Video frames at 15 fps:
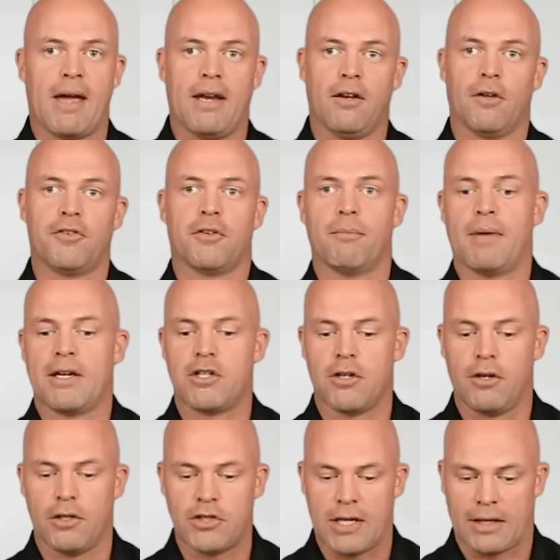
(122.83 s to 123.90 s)
manual, so make
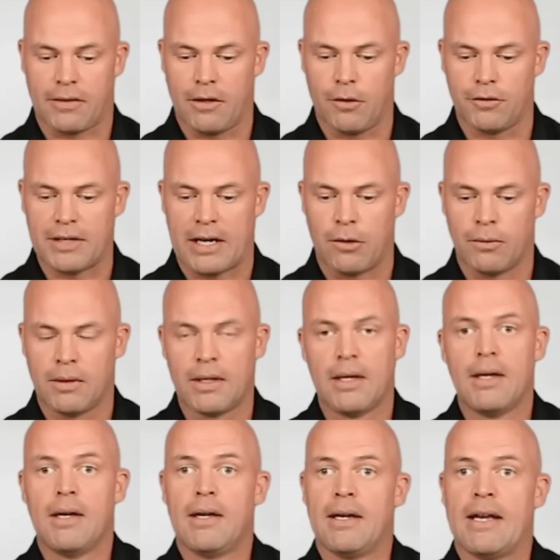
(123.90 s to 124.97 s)
sure you check those out.
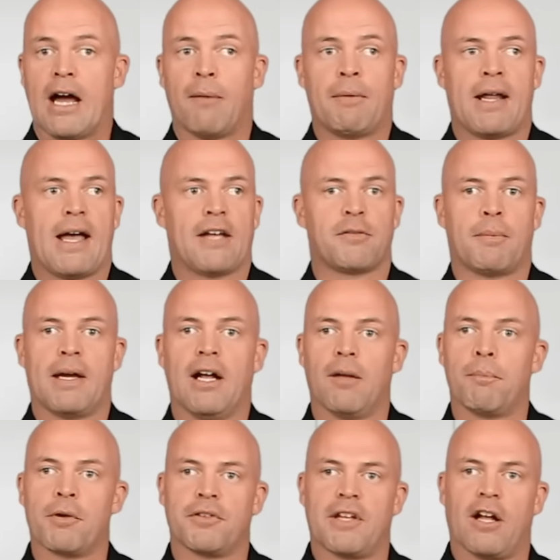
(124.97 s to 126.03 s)
Now I'm gonna ask my
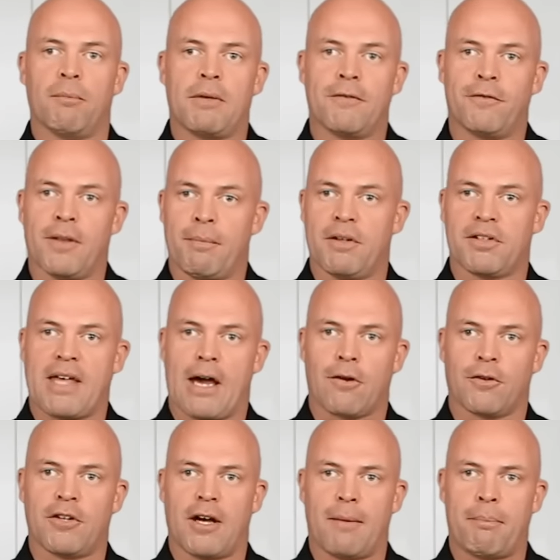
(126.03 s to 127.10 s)
helpers to help me flip this
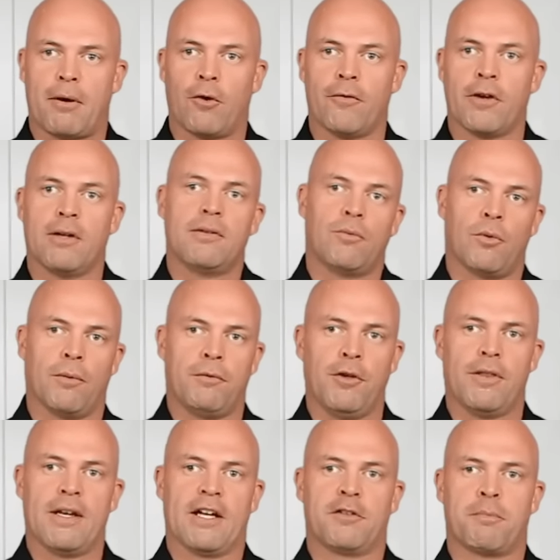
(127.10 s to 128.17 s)
countertop over, and we'll
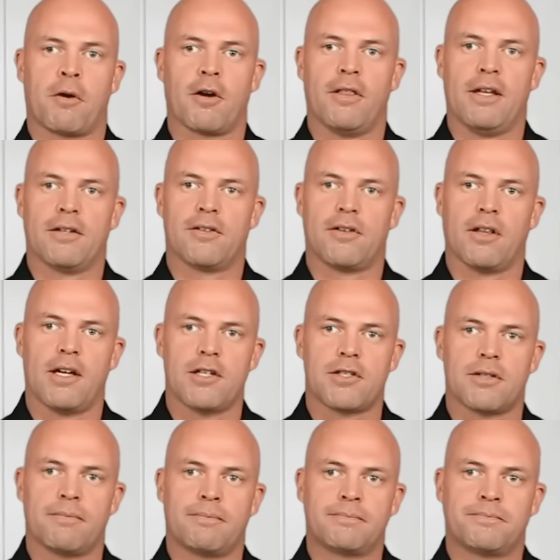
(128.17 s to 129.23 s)
do the next part of the installation.